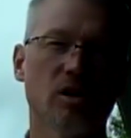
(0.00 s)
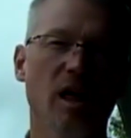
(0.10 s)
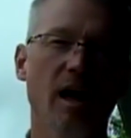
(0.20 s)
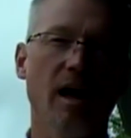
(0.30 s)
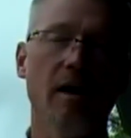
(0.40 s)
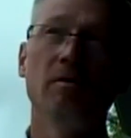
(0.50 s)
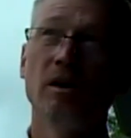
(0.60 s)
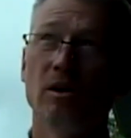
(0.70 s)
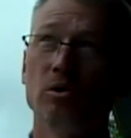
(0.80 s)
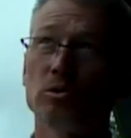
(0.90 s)
July,
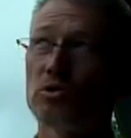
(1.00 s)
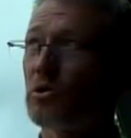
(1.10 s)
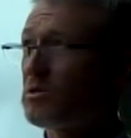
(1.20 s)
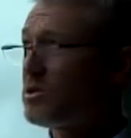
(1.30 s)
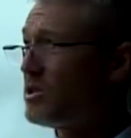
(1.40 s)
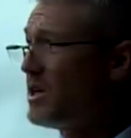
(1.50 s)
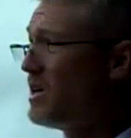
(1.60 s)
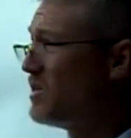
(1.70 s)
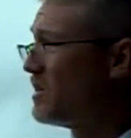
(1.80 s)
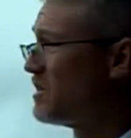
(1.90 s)
you'll start to
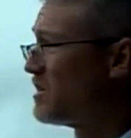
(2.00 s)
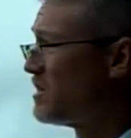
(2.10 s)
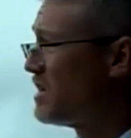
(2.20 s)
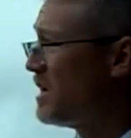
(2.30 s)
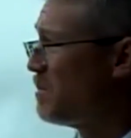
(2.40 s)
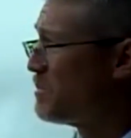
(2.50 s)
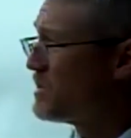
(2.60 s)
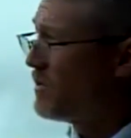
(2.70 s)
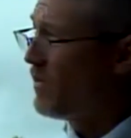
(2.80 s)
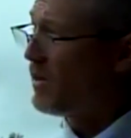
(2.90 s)
see the tips
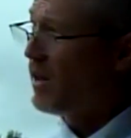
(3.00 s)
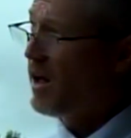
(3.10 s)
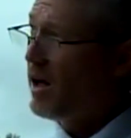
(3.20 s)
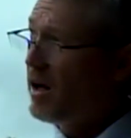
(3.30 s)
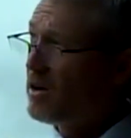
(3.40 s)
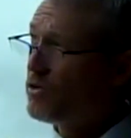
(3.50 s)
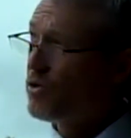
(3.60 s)
of a lot of